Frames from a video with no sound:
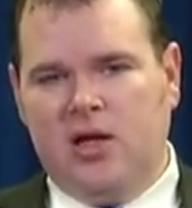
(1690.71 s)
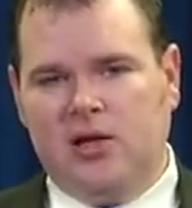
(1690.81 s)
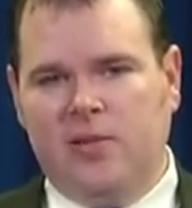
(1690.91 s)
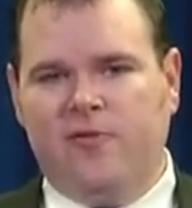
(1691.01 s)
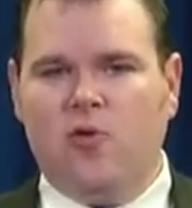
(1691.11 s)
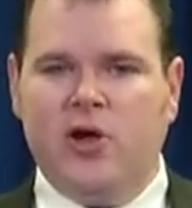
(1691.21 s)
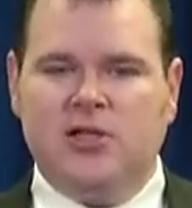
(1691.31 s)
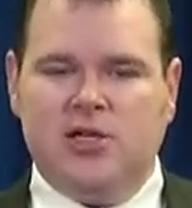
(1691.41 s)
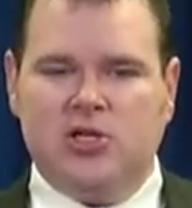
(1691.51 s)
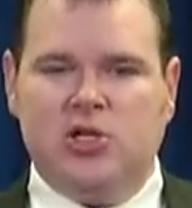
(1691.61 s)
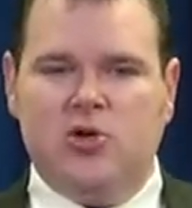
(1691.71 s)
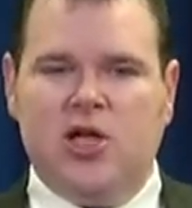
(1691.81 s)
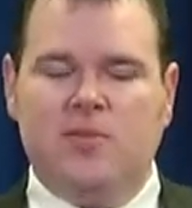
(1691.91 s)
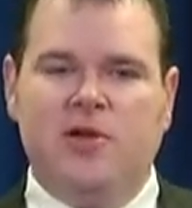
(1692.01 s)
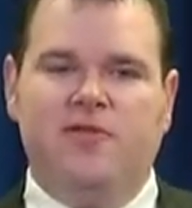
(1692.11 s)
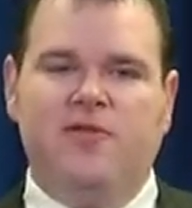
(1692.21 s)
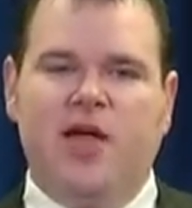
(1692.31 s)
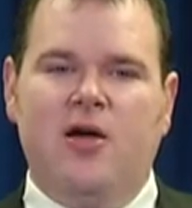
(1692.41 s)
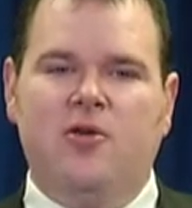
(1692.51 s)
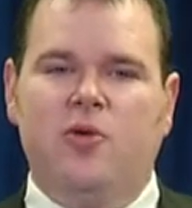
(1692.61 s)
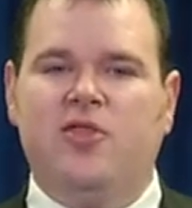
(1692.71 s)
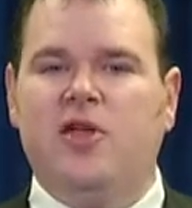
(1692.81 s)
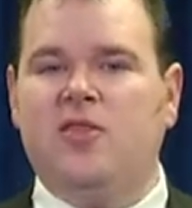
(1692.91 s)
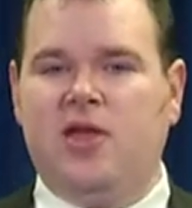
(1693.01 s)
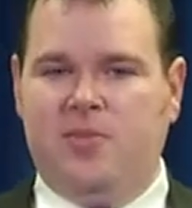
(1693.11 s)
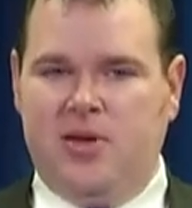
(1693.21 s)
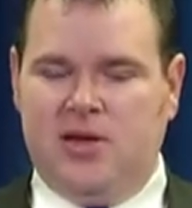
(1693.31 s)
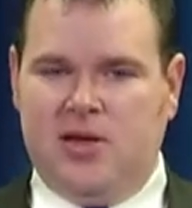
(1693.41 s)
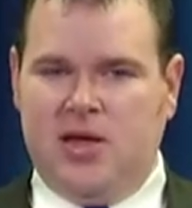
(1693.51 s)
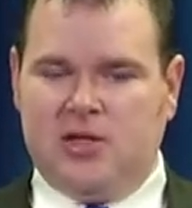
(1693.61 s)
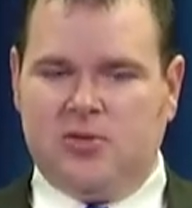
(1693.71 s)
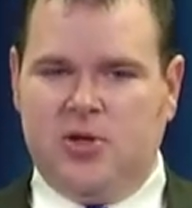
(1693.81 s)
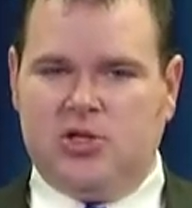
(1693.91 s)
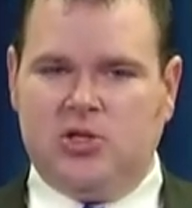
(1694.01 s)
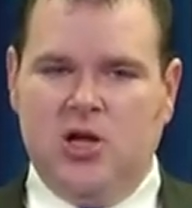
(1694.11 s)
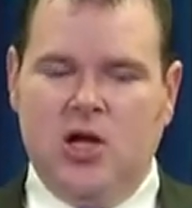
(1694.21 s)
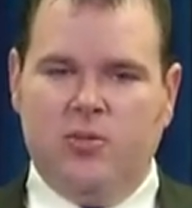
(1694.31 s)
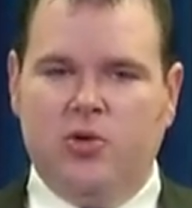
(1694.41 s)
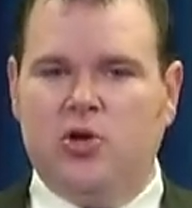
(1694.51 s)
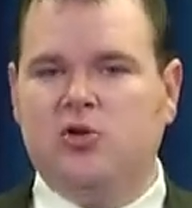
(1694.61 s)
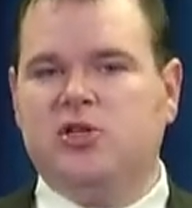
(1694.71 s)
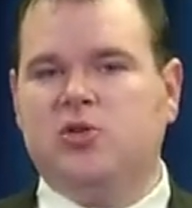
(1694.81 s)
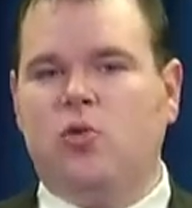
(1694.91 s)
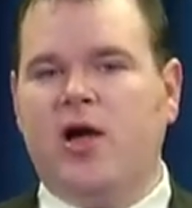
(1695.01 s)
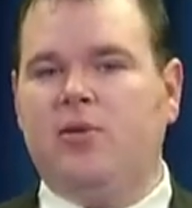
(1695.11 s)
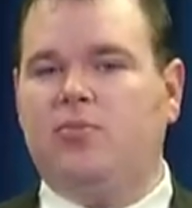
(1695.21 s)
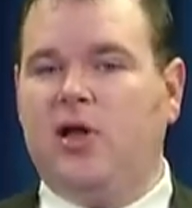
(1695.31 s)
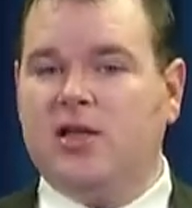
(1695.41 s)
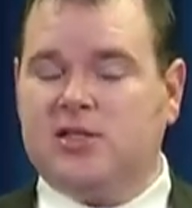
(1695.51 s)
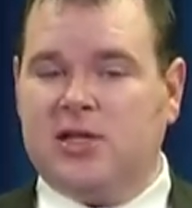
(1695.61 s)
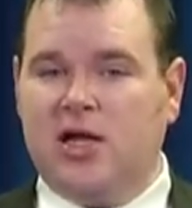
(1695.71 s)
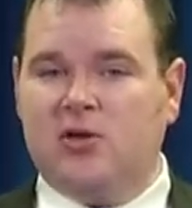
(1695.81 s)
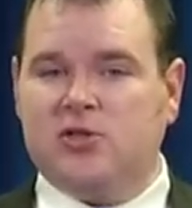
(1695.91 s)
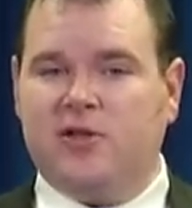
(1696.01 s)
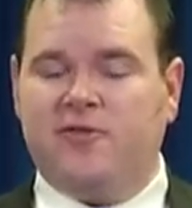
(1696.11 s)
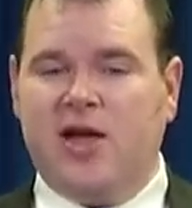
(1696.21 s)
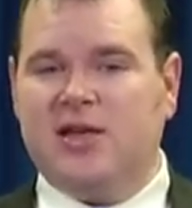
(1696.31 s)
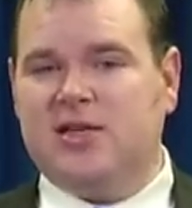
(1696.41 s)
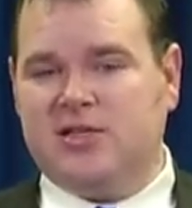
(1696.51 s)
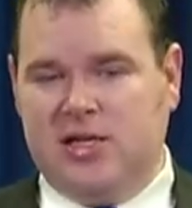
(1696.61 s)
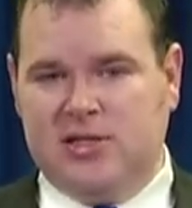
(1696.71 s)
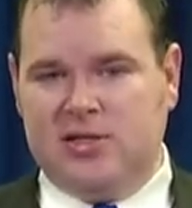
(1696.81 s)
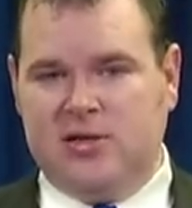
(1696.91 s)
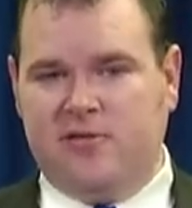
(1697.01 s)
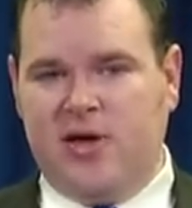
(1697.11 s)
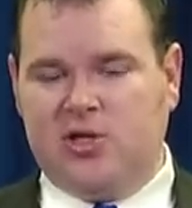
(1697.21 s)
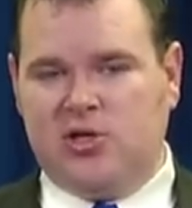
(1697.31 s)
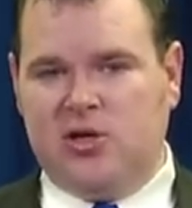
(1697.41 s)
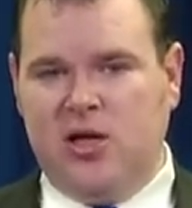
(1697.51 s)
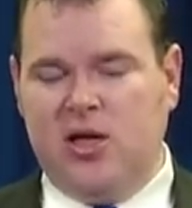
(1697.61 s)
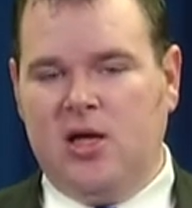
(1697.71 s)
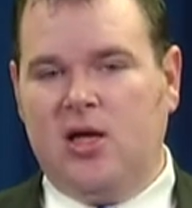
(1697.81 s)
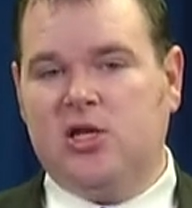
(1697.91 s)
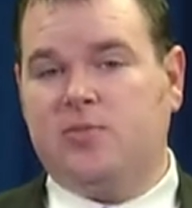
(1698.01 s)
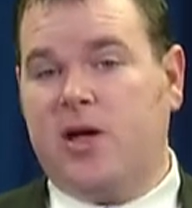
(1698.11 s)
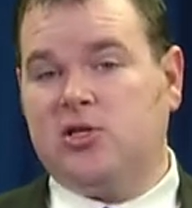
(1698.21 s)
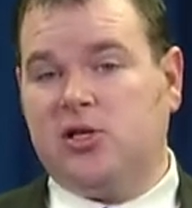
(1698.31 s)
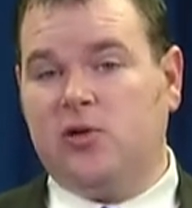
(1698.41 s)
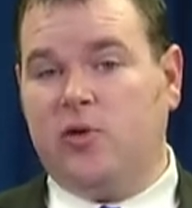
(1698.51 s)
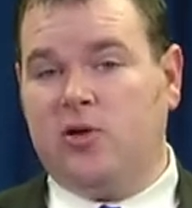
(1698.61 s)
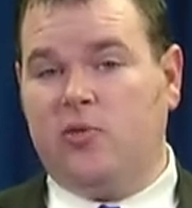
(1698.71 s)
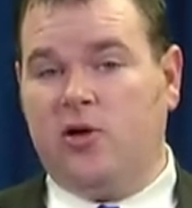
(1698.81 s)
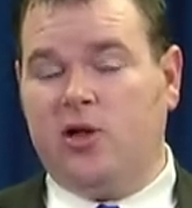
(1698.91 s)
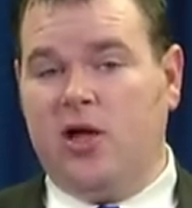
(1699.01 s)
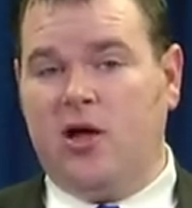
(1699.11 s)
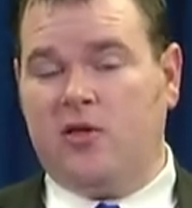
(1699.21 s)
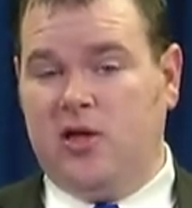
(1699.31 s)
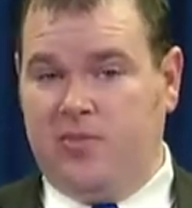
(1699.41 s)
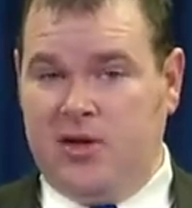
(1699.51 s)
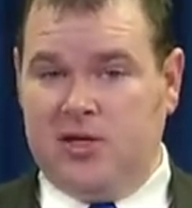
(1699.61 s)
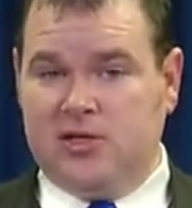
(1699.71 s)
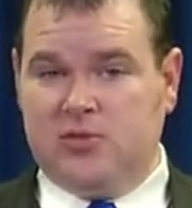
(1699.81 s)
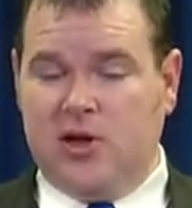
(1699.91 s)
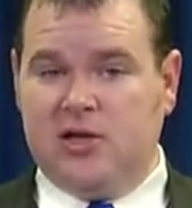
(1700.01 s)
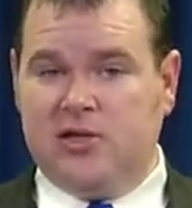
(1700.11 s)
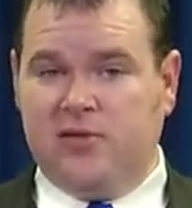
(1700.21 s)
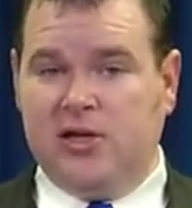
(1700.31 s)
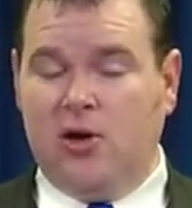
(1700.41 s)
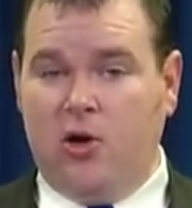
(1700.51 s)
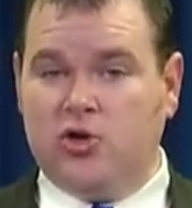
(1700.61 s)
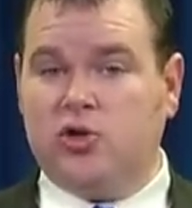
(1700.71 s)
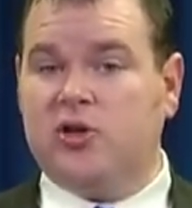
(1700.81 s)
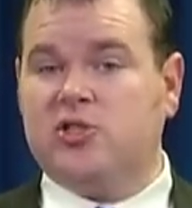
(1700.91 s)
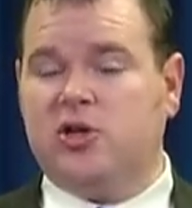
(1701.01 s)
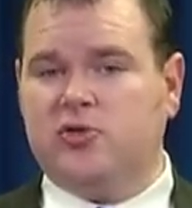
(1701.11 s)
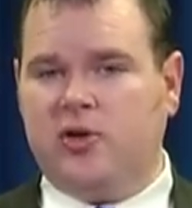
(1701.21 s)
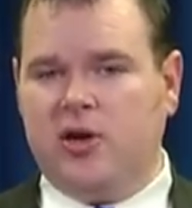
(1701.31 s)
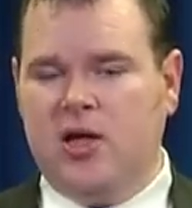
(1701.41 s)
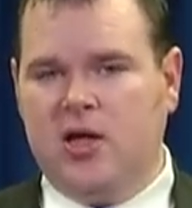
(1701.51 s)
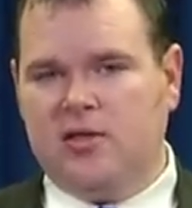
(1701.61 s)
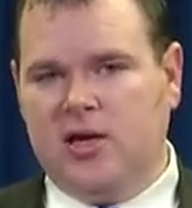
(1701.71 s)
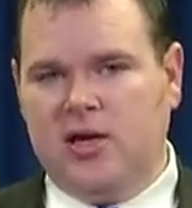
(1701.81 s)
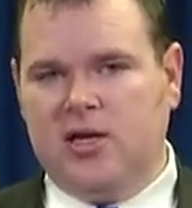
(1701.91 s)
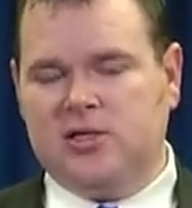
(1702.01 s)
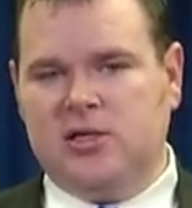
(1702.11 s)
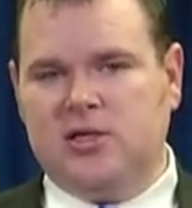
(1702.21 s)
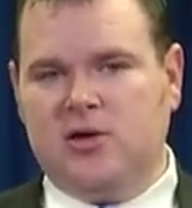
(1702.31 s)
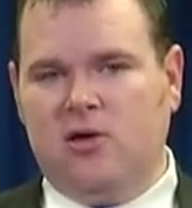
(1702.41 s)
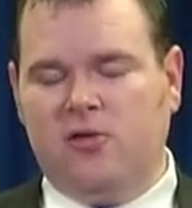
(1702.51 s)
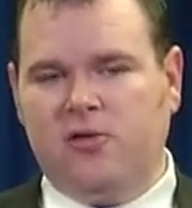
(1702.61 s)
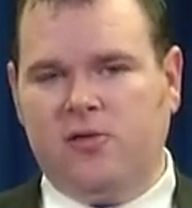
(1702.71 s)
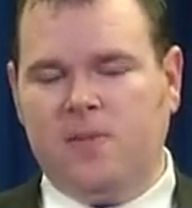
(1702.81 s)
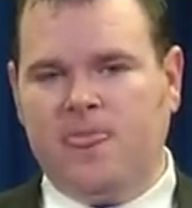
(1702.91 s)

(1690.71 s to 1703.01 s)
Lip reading: Lymphoid tissue can be found within the appendix, which produces white blood cells that fight disease and infection, especially when we're young. The appendix is relatively larger in children than it is in adults.